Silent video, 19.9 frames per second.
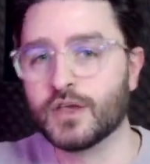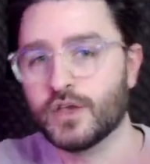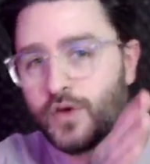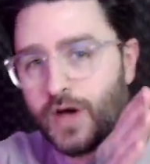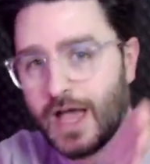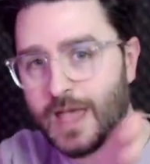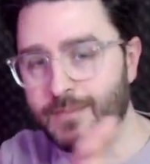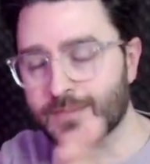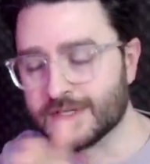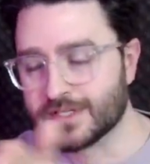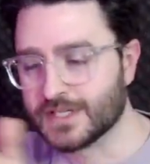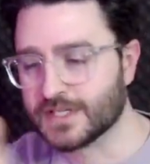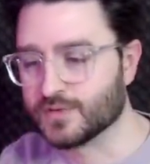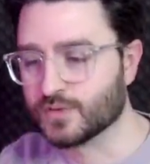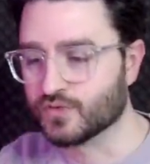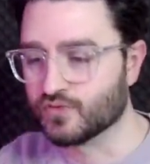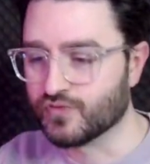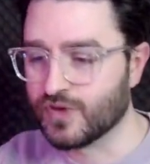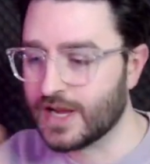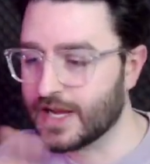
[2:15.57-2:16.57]
your aim assist
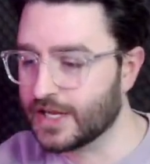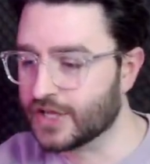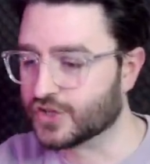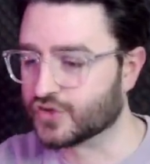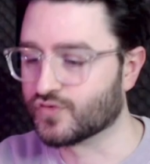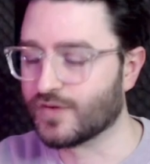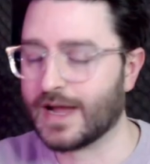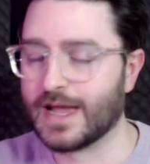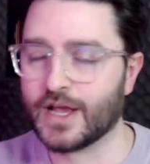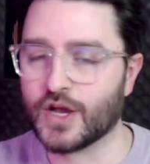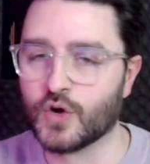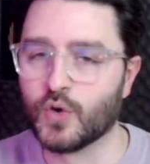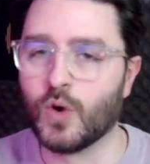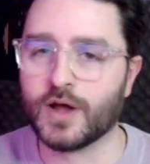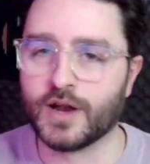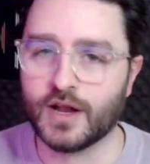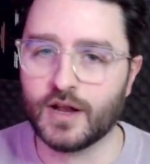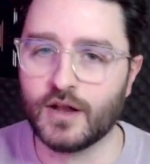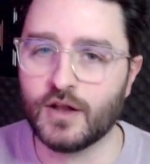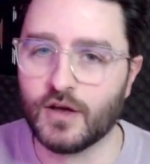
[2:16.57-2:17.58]
would really drag
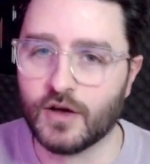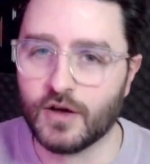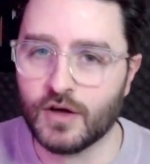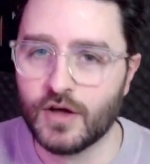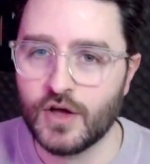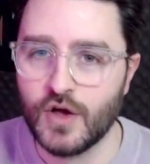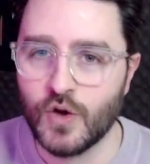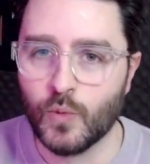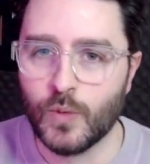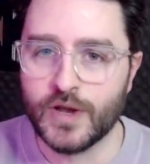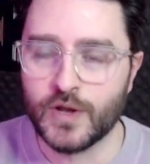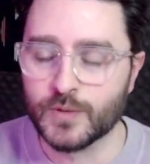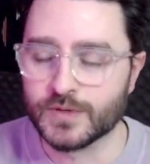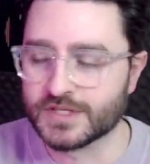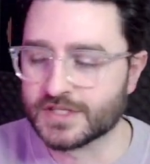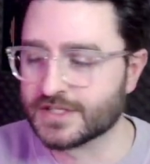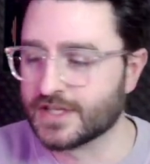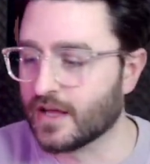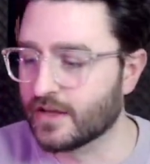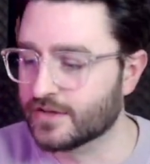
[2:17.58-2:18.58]
quite a lot when you were
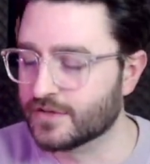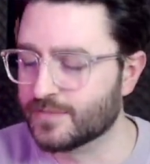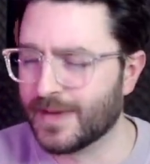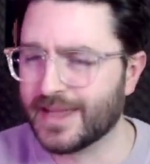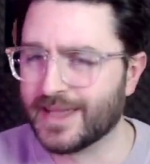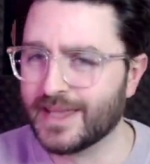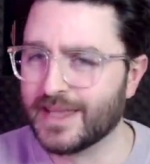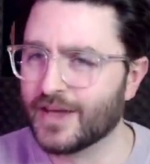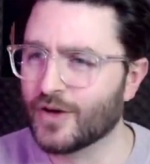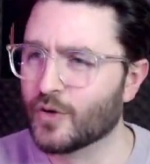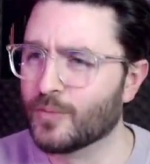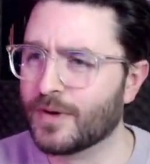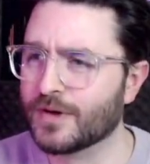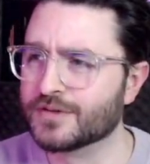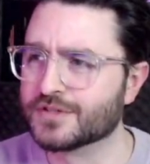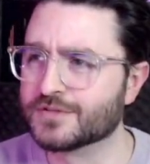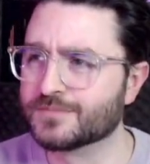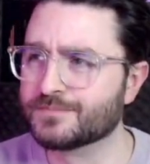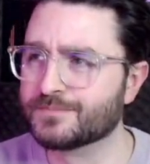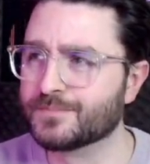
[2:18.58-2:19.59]
stunned, making it
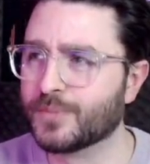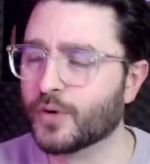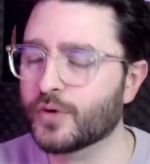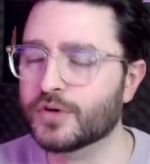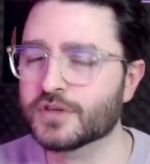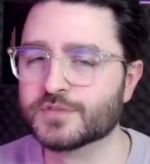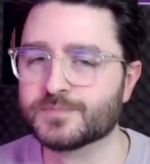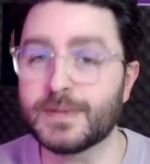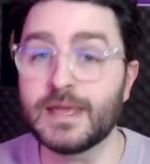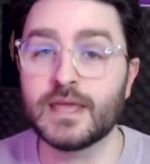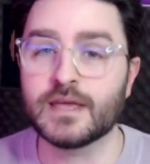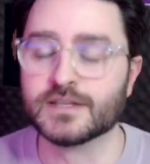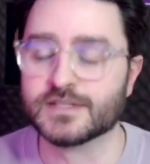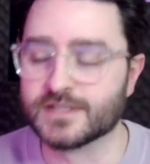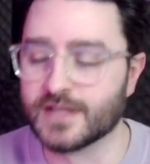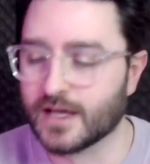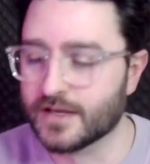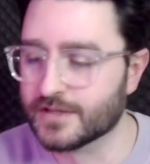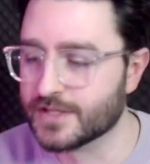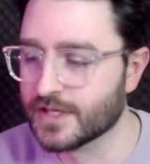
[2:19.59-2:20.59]
almost pointless being
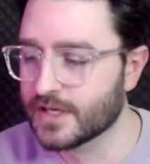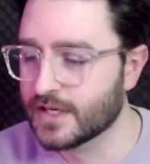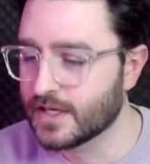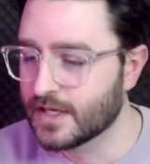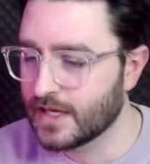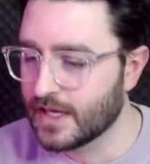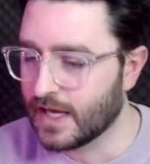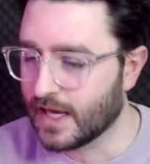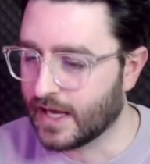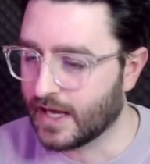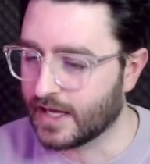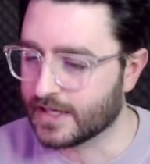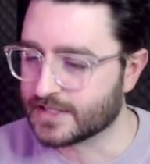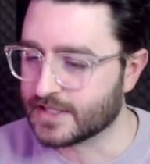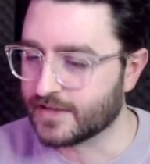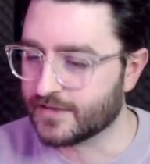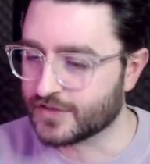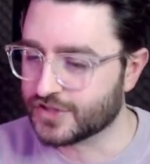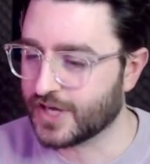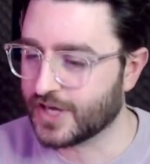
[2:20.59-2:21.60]
stunned.
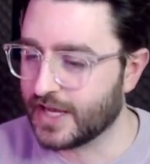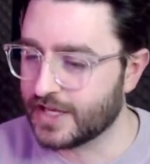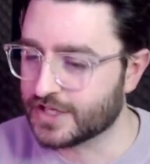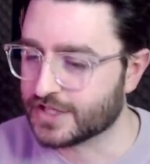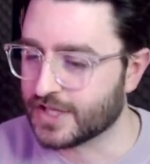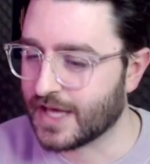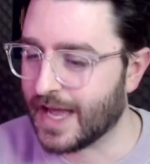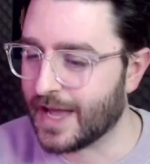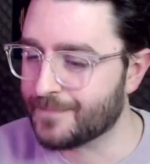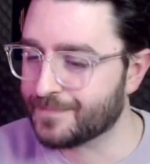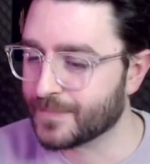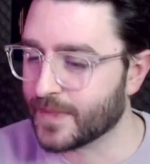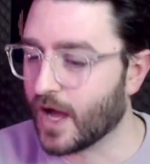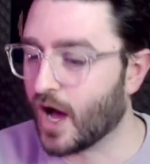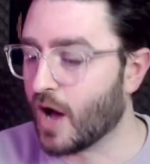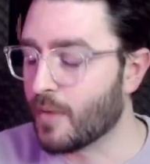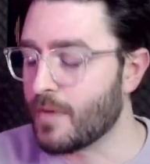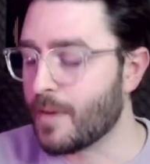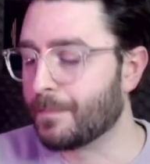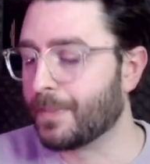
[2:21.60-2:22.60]
So they've changed that.
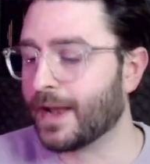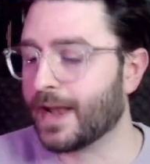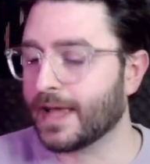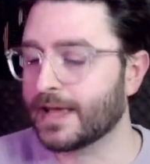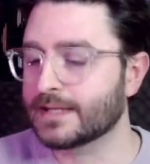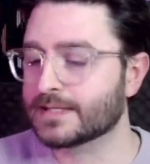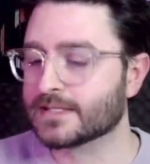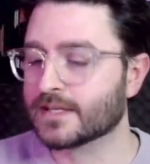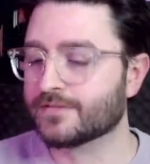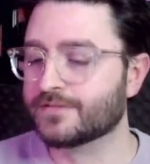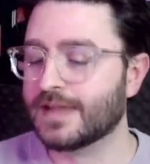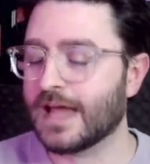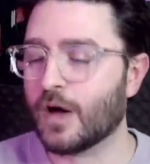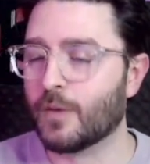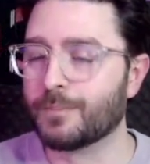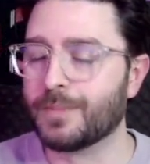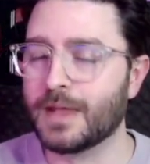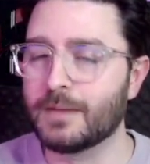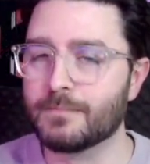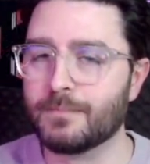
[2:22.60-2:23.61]
Armor plates have
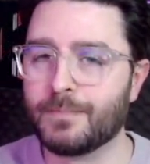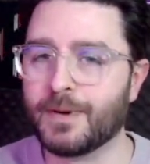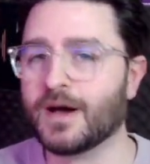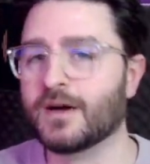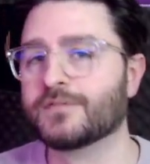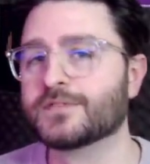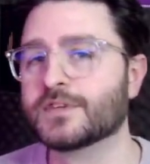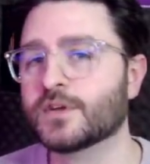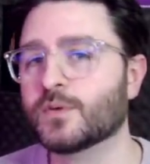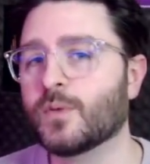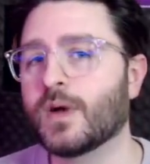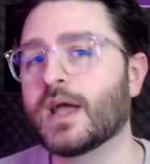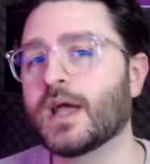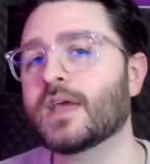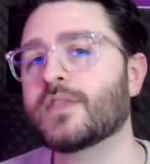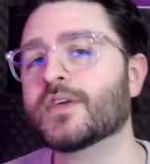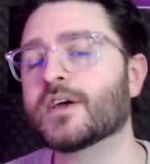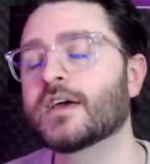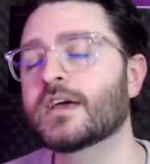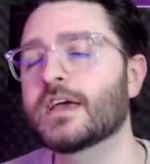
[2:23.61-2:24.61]
now been buffed in a
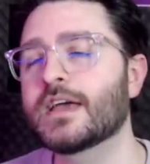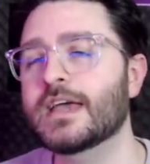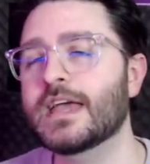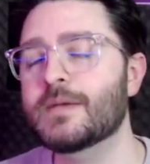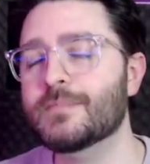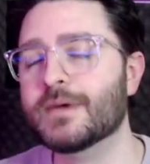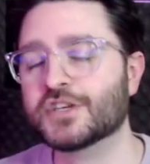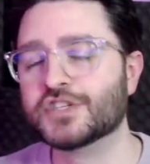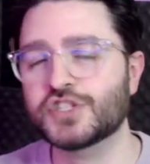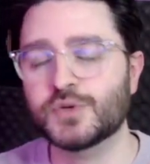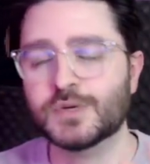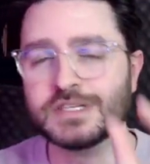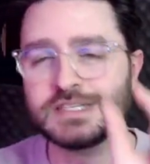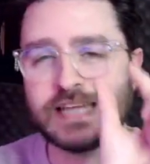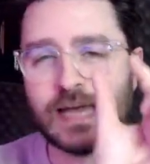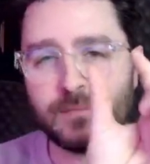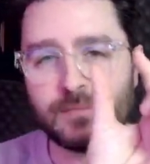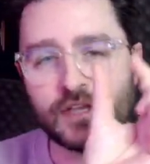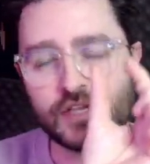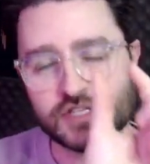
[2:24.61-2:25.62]
way that, imagine you were
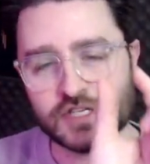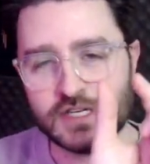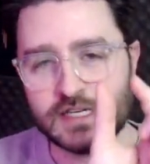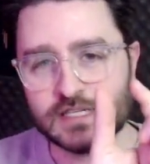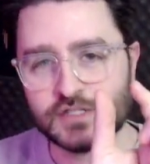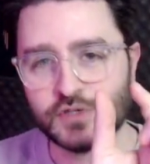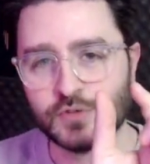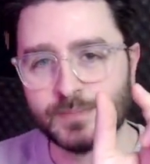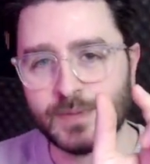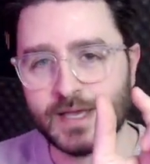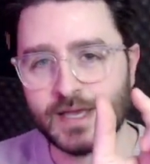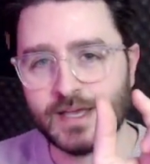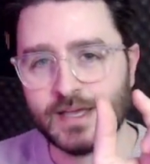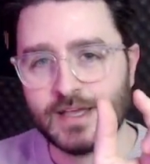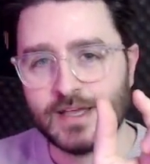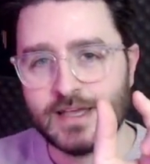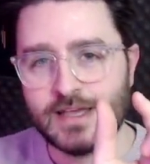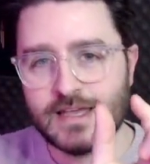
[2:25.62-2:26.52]
damaged a little bit,